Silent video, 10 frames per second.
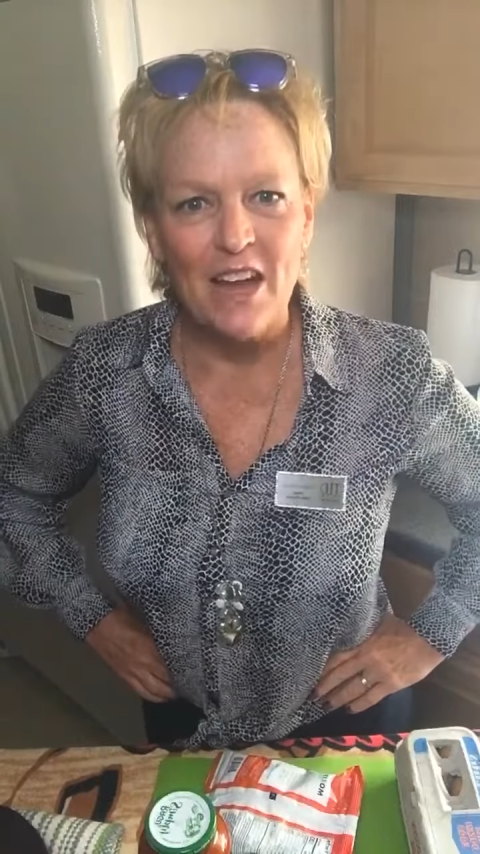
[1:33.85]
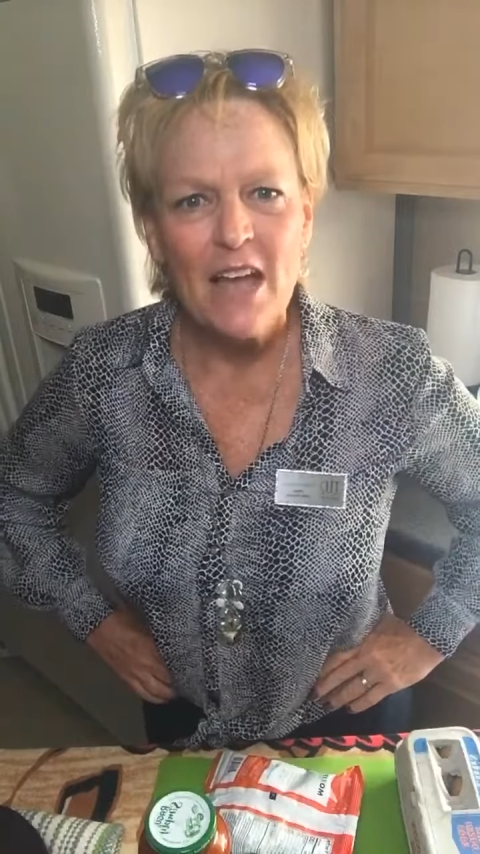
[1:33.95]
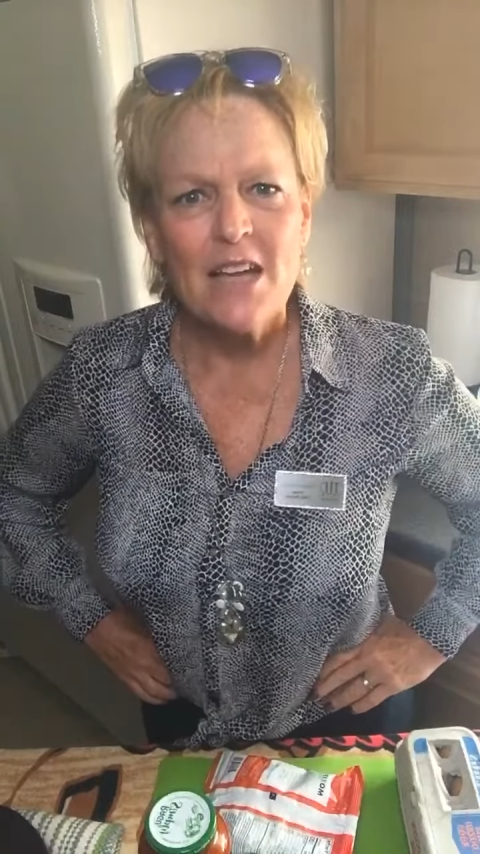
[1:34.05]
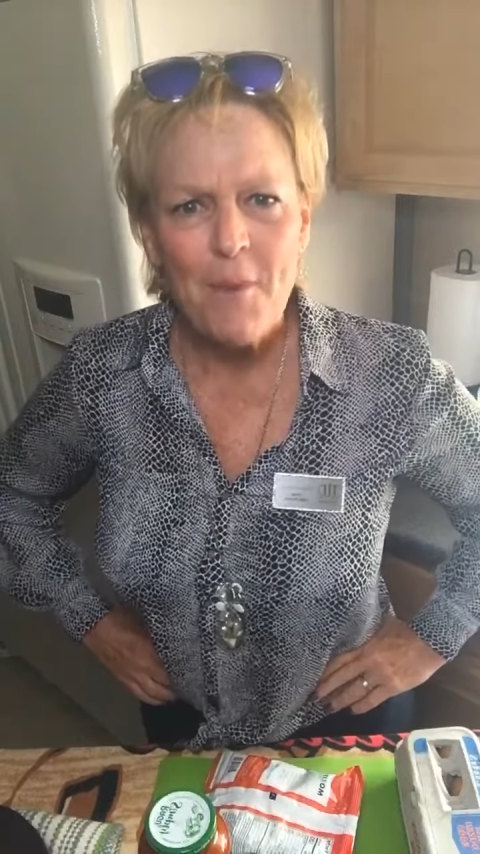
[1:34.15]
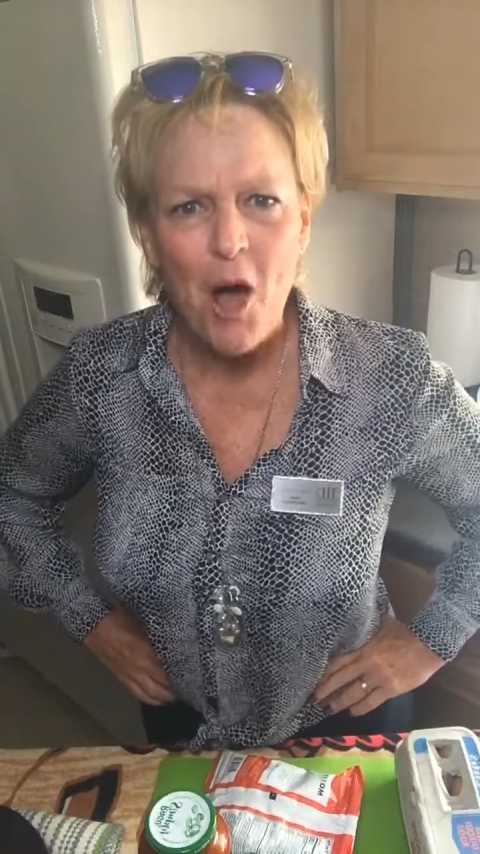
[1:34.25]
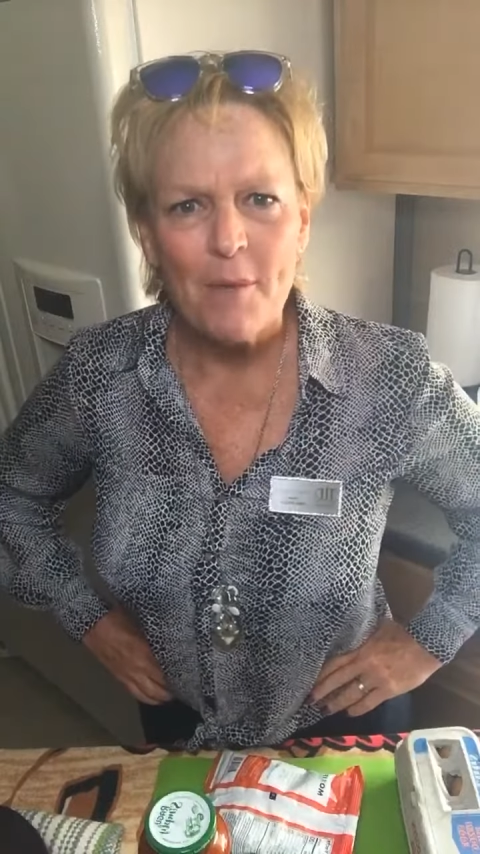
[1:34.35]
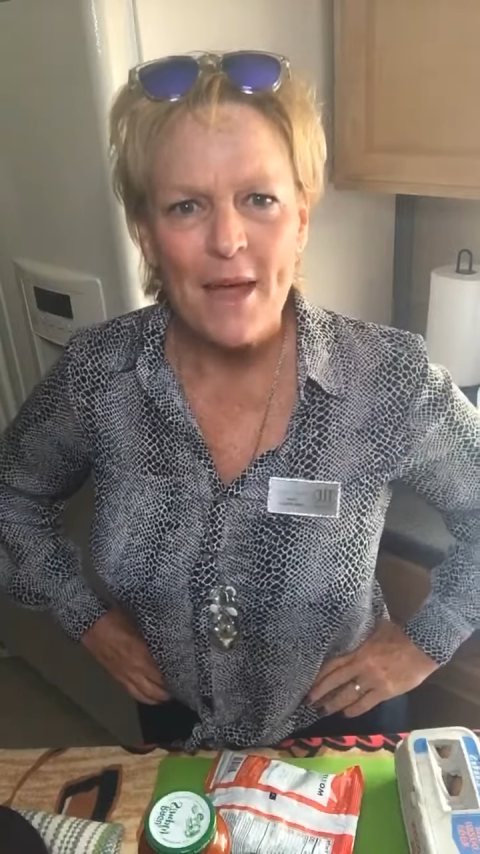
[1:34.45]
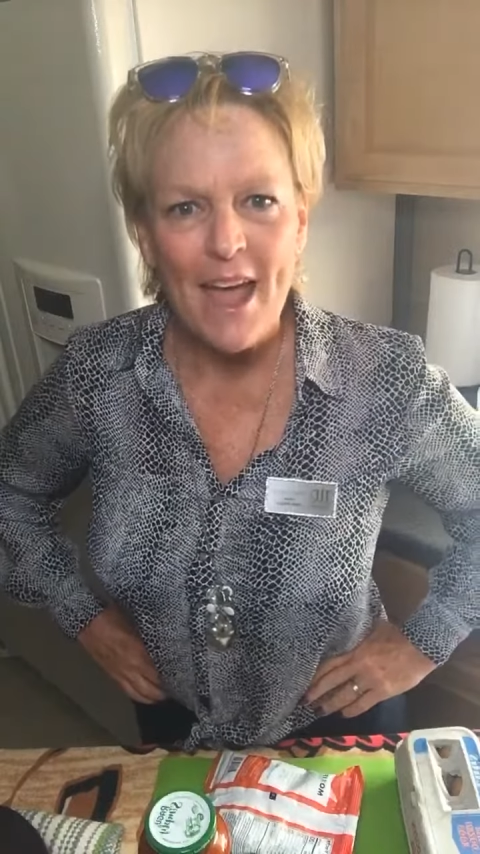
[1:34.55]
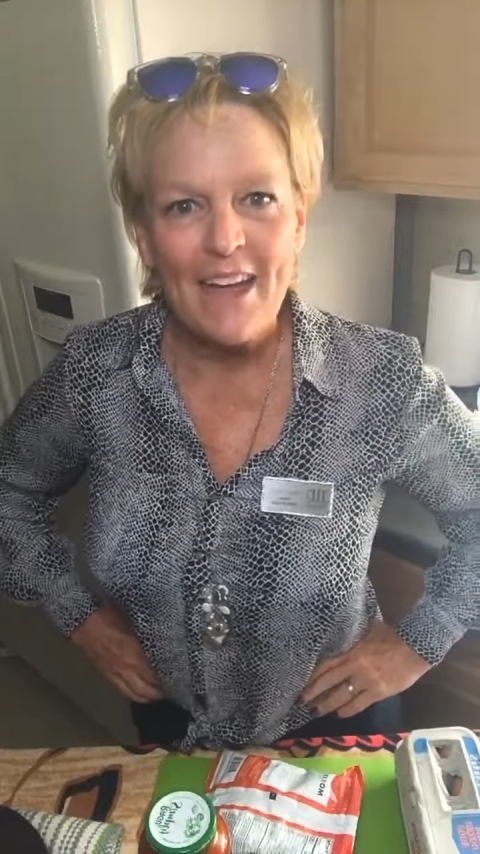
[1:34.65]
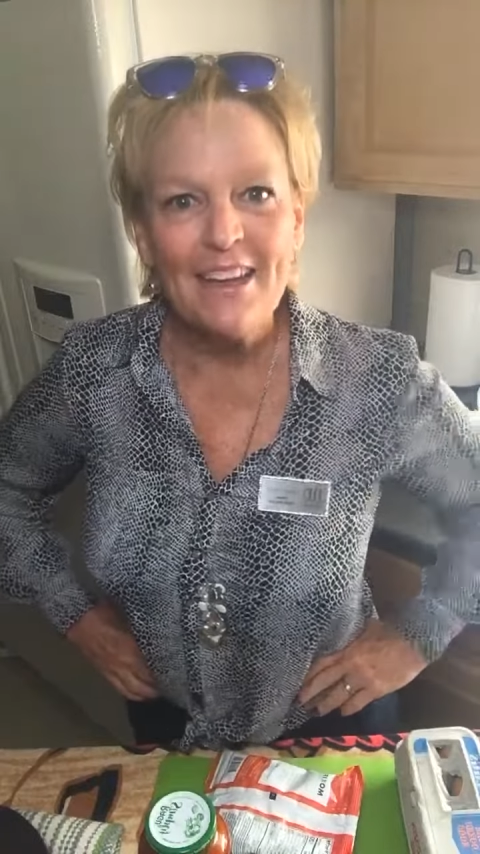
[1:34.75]
Come on,
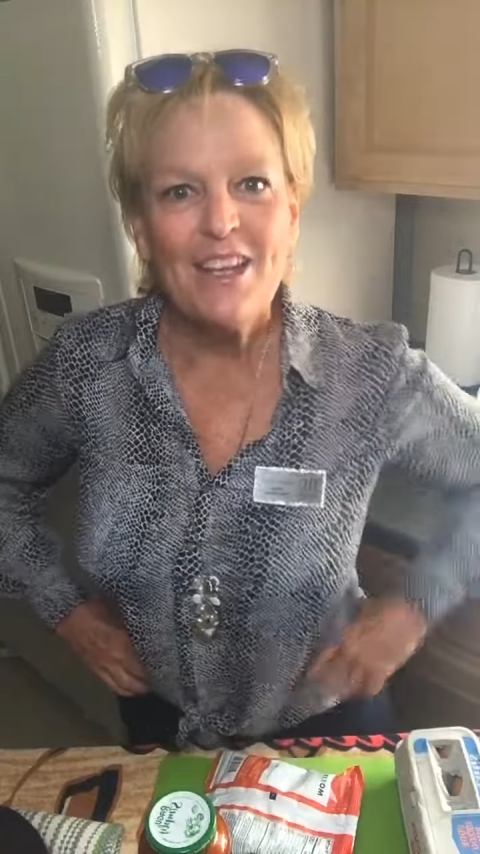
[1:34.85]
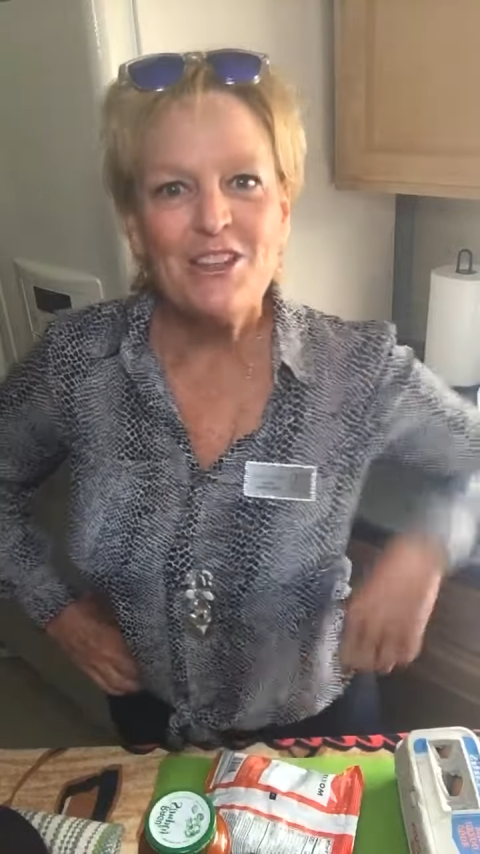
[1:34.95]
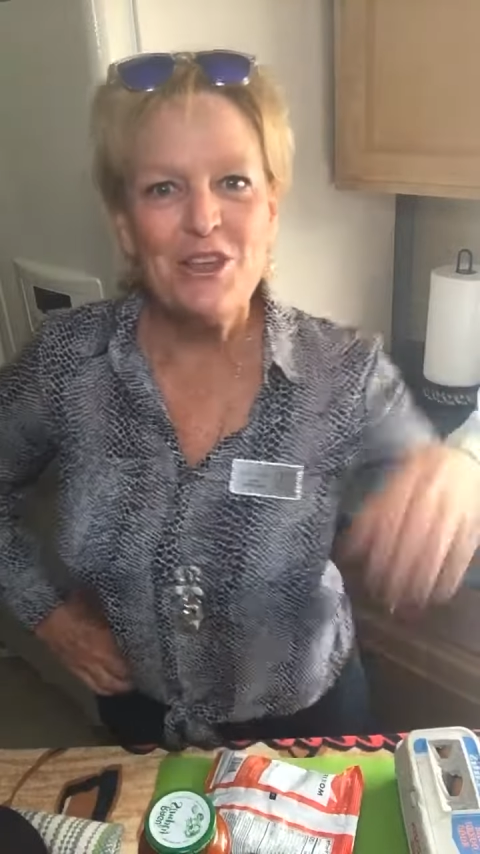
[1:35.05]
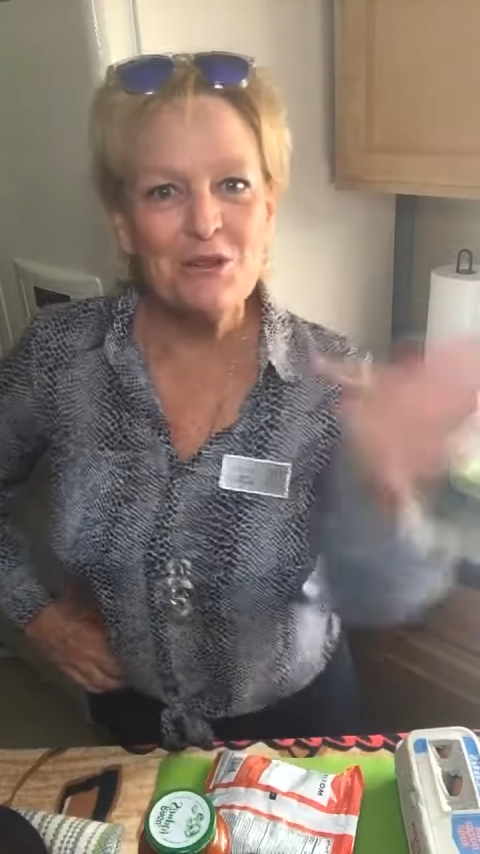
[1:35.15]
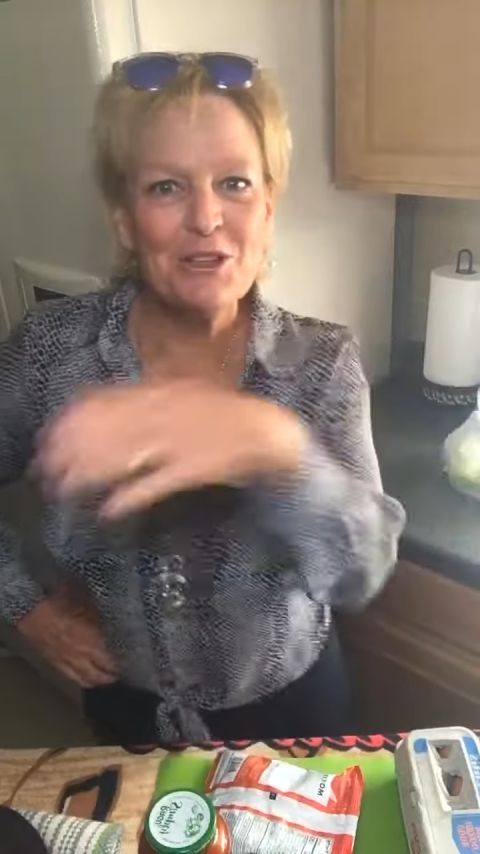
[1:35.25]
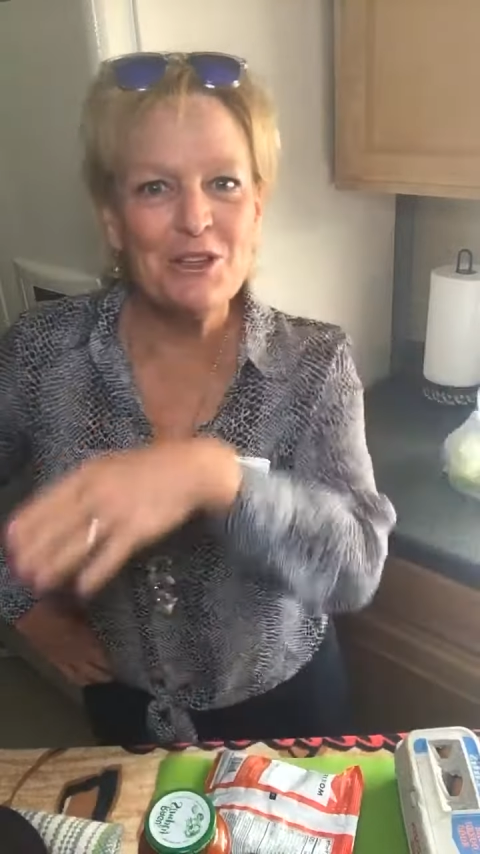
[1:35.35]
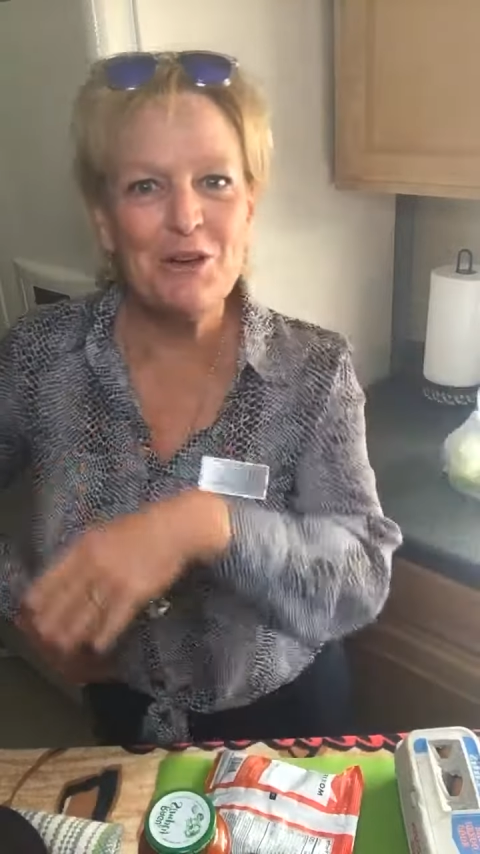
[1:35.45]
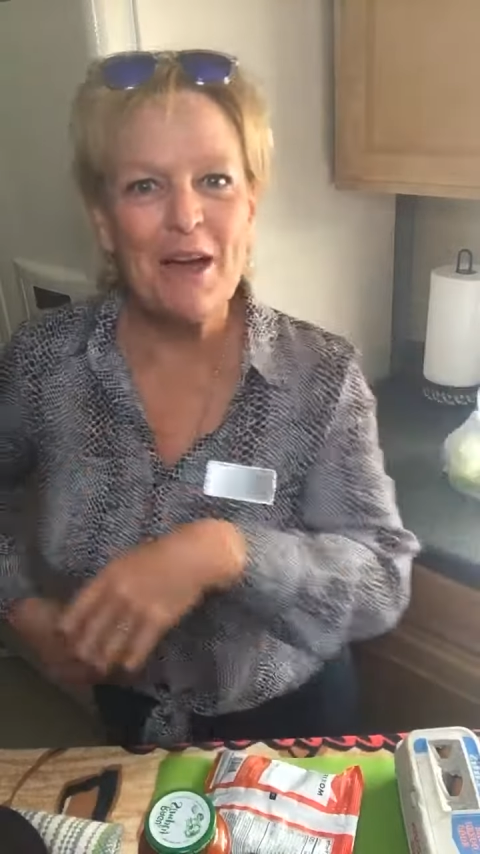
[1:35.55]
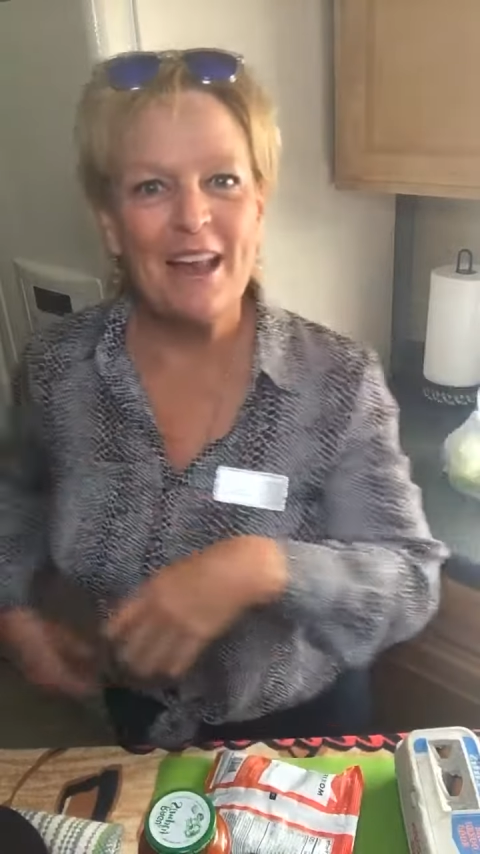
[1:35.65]
man. You can do it.